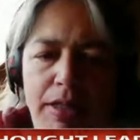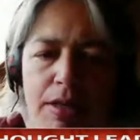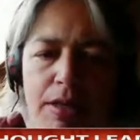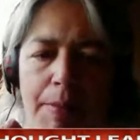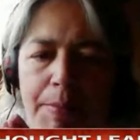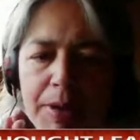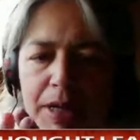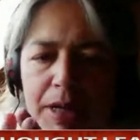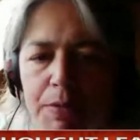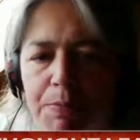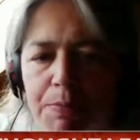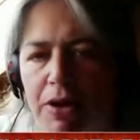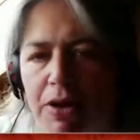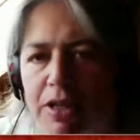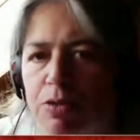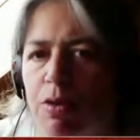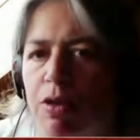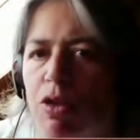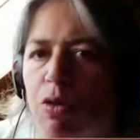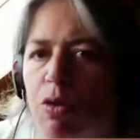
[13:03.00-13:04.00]
I'm
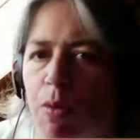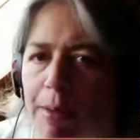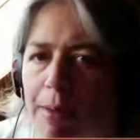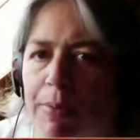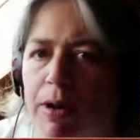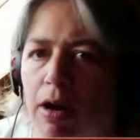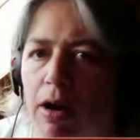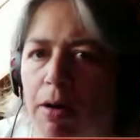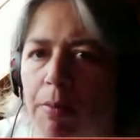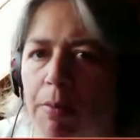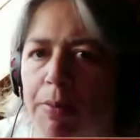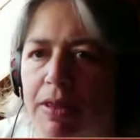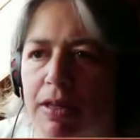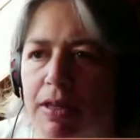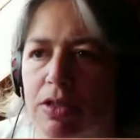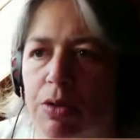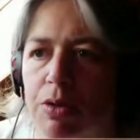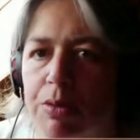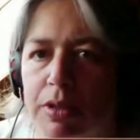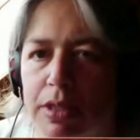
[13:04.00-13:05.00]
experienced with a webinar, but
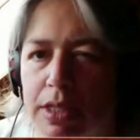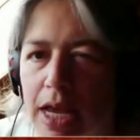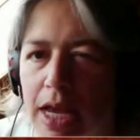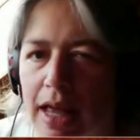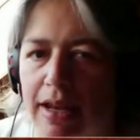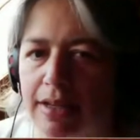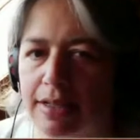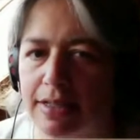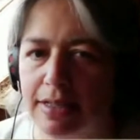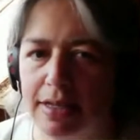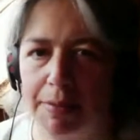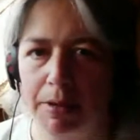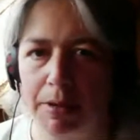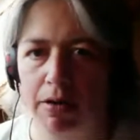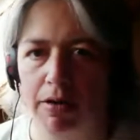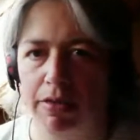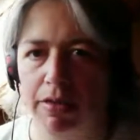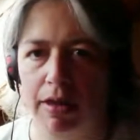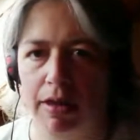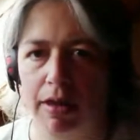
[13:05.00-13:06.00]
this whole
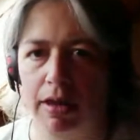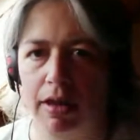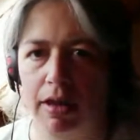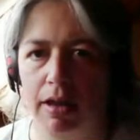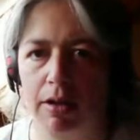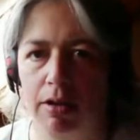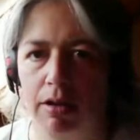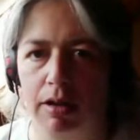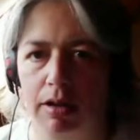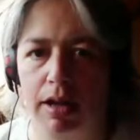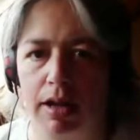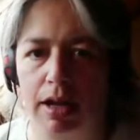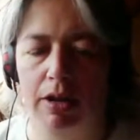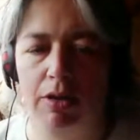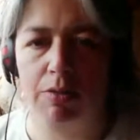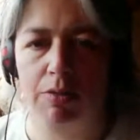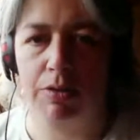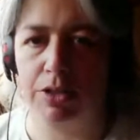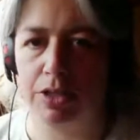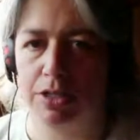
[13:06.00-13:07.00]
teleseminar thing, can
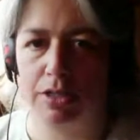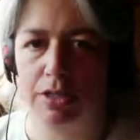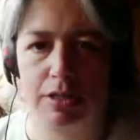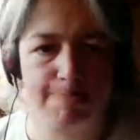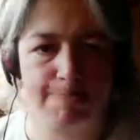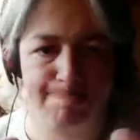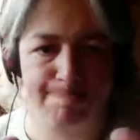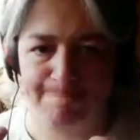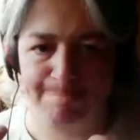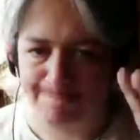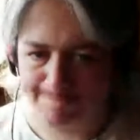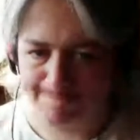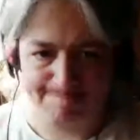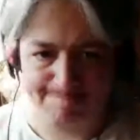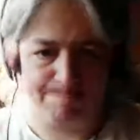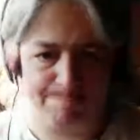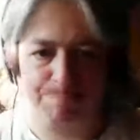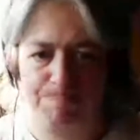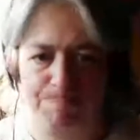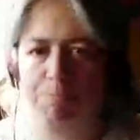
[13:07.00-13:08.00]
you just
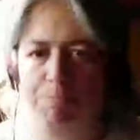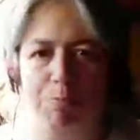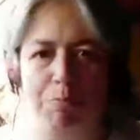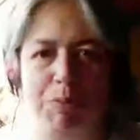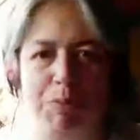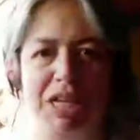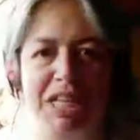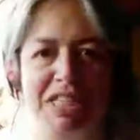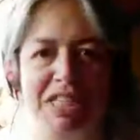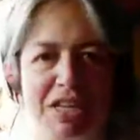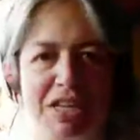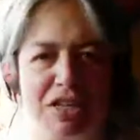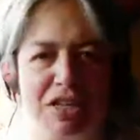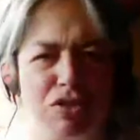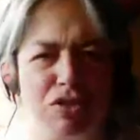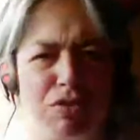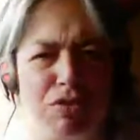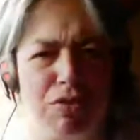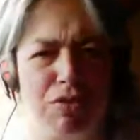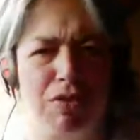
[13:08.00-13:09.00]
blitz us
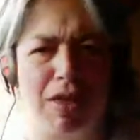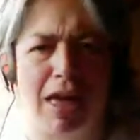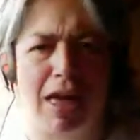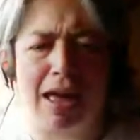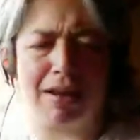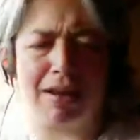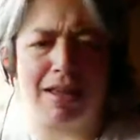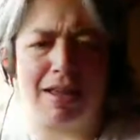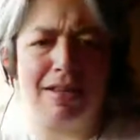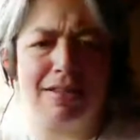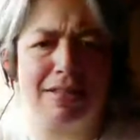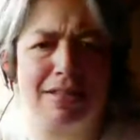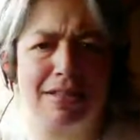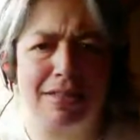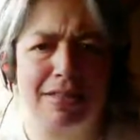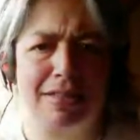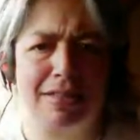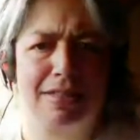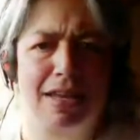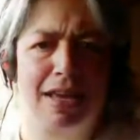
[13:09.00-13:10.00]
through that? Because
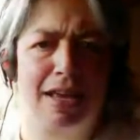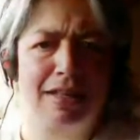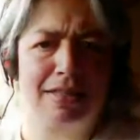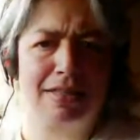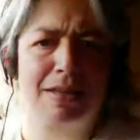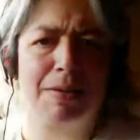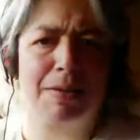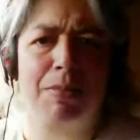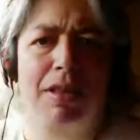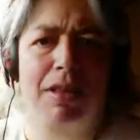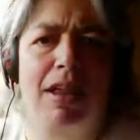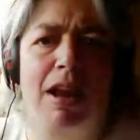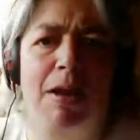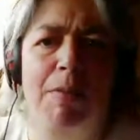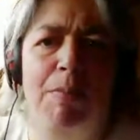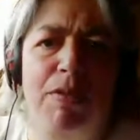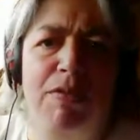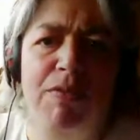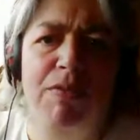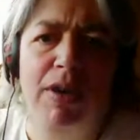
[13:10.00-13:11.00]
it's something that
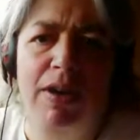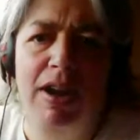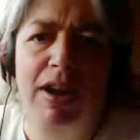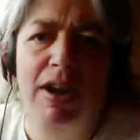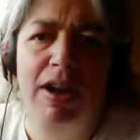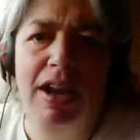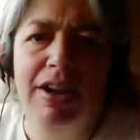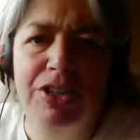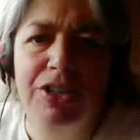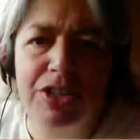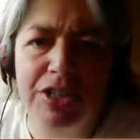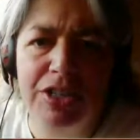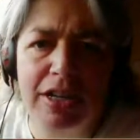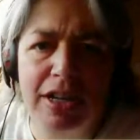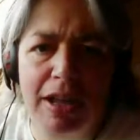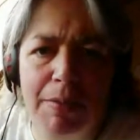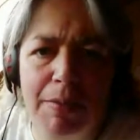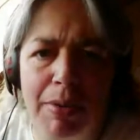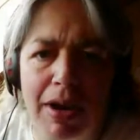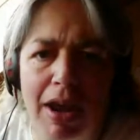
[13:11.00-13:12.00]
I've been very interested
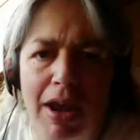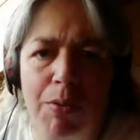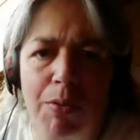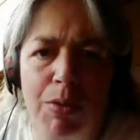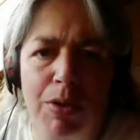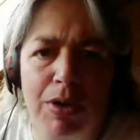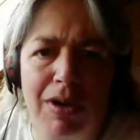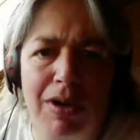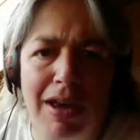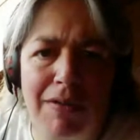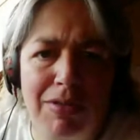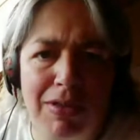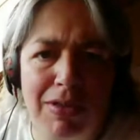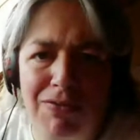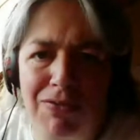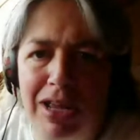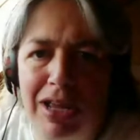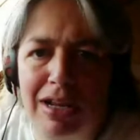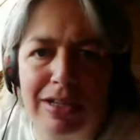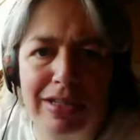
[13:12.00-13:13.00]
in, but I wouldn't have the
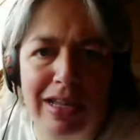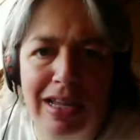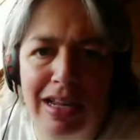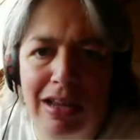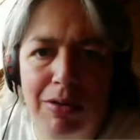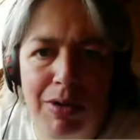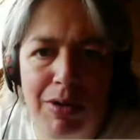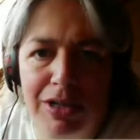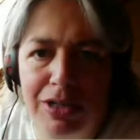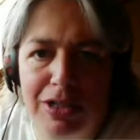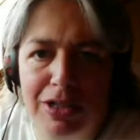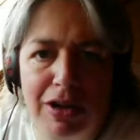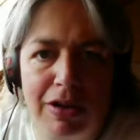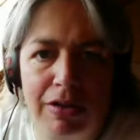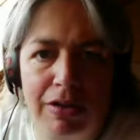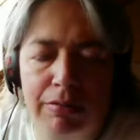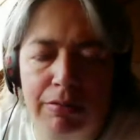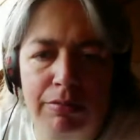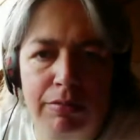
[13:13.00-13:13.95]
faintest idea where to start.